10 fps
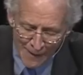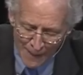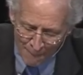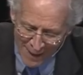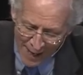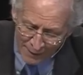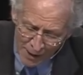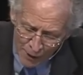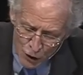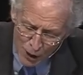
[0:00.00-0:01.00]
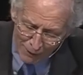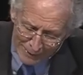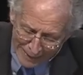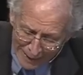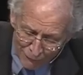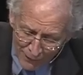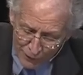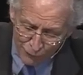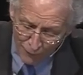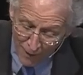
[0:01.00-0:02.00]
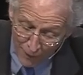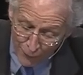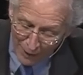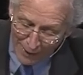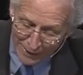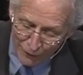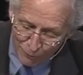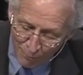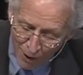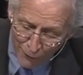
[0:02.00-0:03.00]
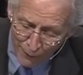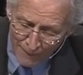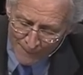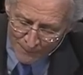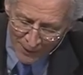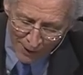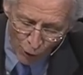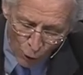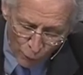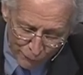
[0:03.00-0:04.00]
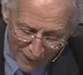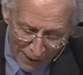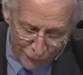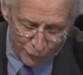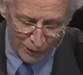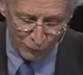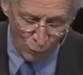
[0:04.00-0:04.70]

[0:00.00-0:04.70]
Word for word: A man shall leave his father and his mother and hold fast to his